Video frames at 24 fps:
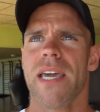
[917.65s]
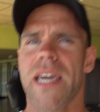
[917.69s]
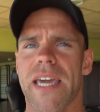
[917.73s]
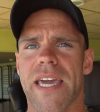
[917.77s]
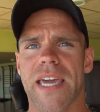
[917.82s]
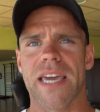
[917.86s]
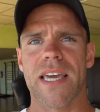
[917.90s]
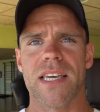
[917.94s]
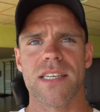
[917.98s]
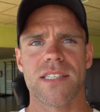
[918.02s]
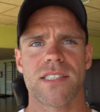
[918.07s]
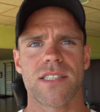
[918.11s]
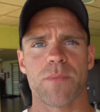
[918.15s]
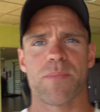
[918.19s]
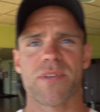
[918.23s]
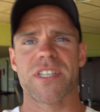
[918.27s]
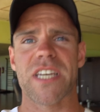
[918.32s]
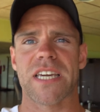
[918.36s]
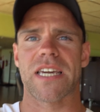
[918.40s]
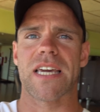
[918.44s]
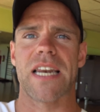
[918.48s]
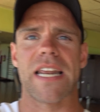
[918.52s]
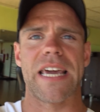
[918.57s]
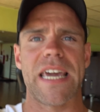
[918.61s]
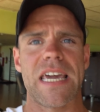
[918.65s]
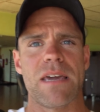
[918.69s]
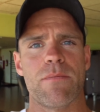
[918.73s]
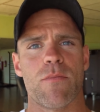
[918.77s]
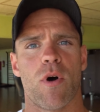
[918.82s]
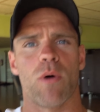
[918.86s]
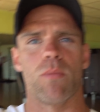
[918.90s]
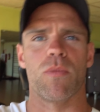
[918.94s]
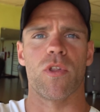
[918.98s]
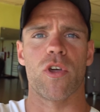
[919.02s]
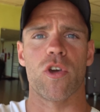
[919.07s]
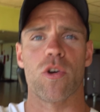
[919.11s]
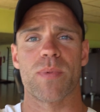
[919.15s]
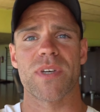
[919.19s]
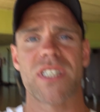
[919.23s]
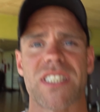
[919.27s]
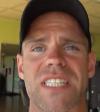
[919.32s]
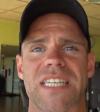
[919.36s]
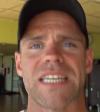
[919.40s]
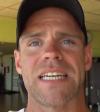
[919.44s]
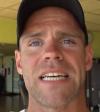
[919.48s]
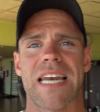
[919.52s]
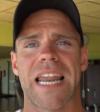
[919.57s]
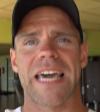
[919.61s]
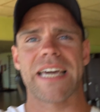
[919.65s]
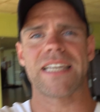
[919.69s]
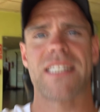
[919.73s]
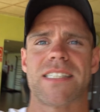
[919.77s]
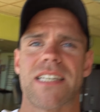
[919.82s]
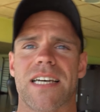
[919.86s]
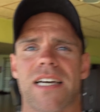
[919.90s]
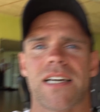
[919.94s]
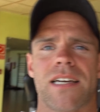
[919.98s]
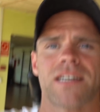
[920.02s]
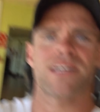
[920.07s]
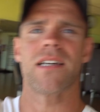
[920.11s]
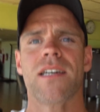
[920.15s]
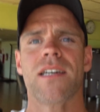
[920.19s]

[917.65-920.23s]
is the particular EMOM that you'll be seeing later.